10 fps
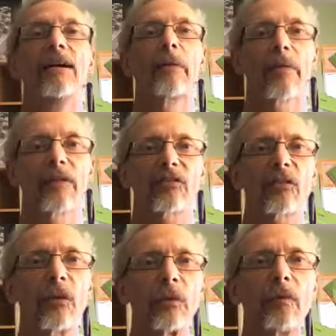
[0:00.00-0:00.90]
Well, that's
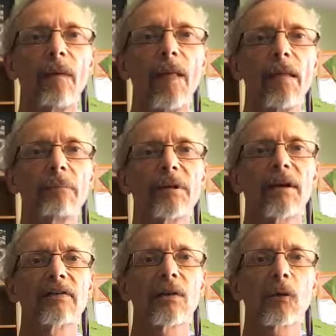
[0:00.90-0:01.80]
true,
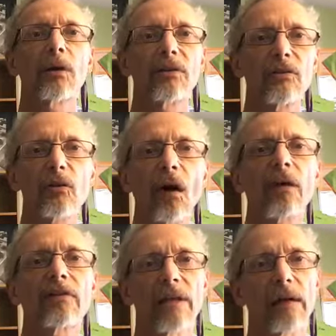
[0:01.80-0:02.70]
because there were only two
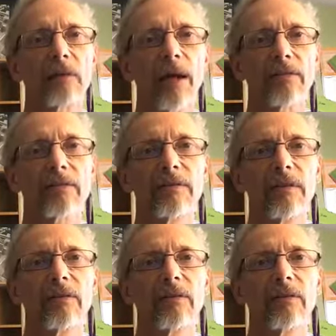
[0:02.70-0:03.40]
cars in that race,